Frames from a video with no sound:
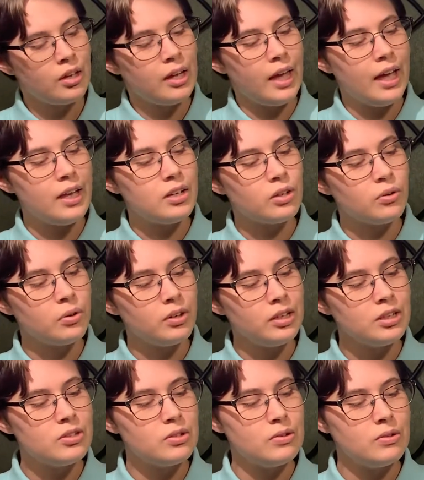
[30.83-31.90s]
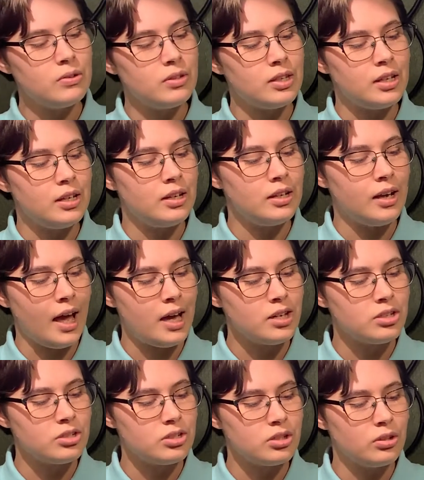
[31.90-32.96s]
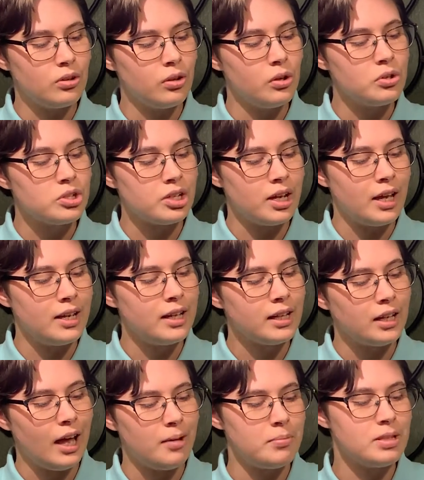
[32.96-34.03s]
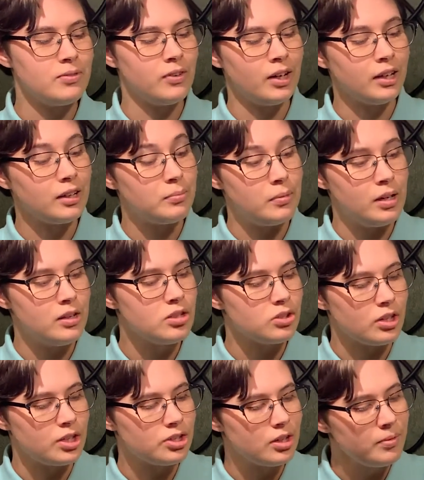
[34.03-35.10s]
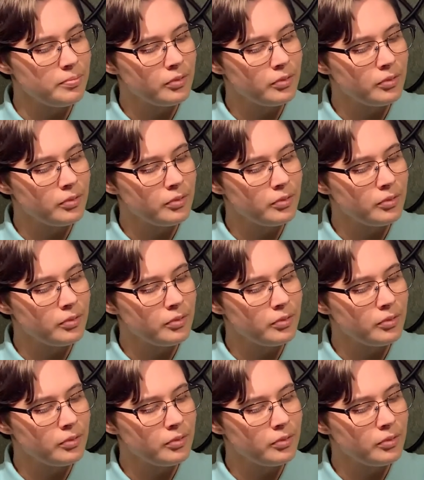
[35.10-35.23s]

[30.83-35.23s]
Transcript: And according to the National Oceanic and Atmospheric Administration,